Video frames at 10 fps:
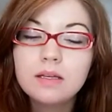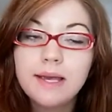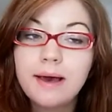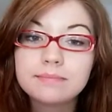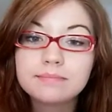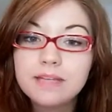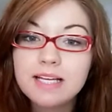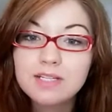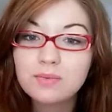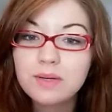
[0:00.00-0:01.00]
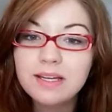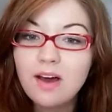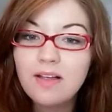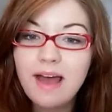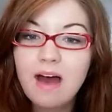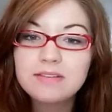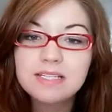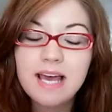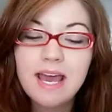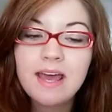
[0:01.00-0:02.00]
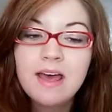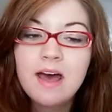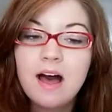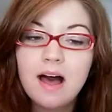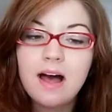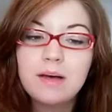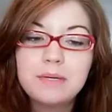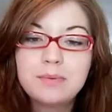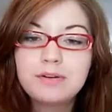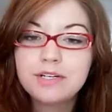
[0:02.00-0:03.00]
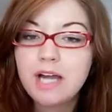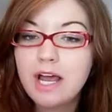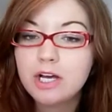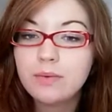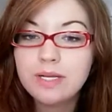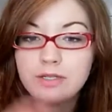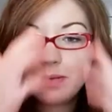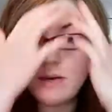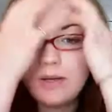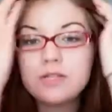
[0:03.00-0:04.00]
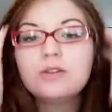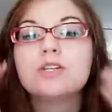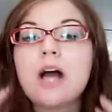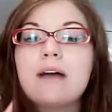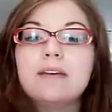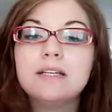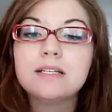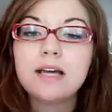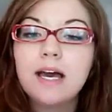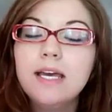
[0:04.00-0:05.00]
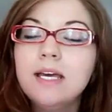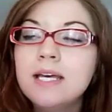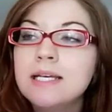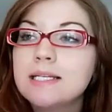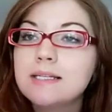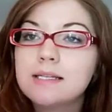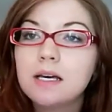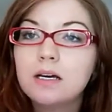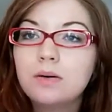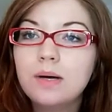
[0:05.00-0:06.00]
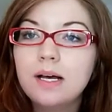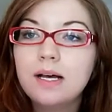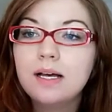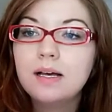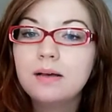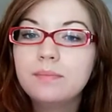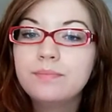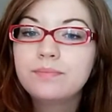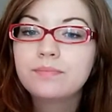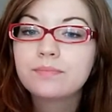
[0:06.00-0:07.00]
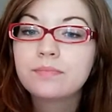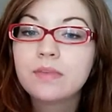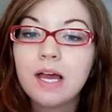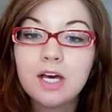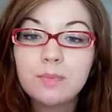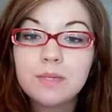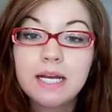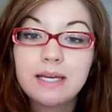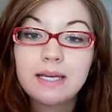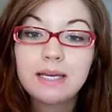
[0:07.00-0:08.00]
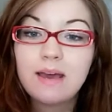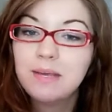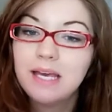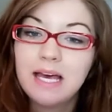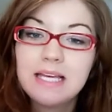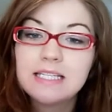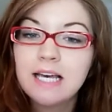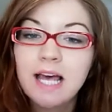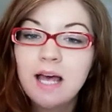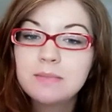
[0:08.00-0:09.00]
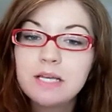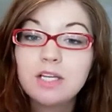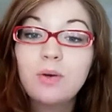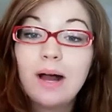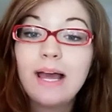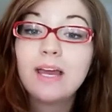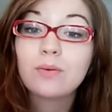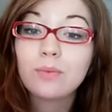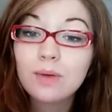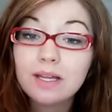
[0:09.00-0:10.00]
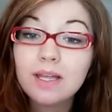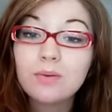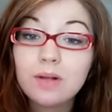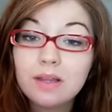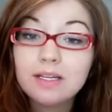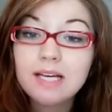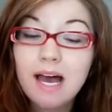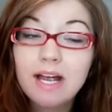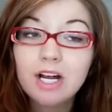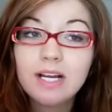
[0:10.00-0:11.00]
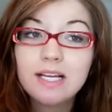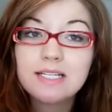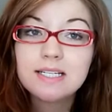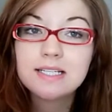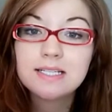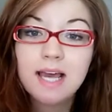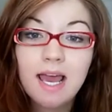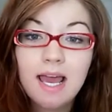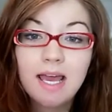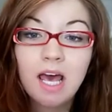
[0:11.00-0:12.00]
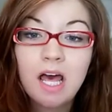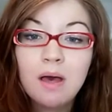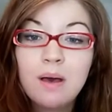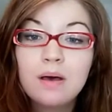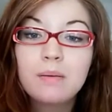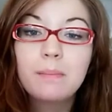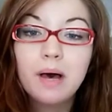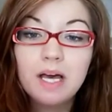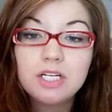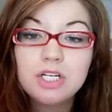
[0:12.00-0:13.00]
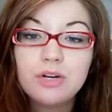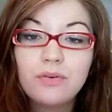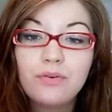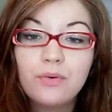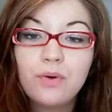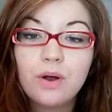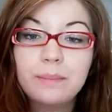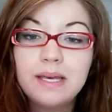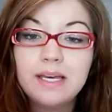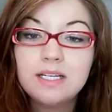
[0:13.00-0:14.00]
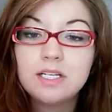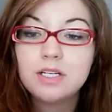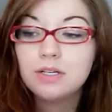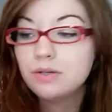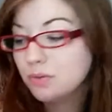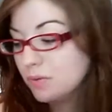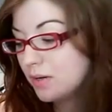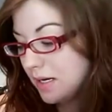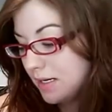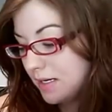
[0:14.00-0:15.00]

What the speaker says: yeah, that's really all I have to say. My boyfriend and I are going to be going to the drive-in tonight, so I hope that I can make it because I'm telling you what, I get really, really tired. It doesn't take much for me to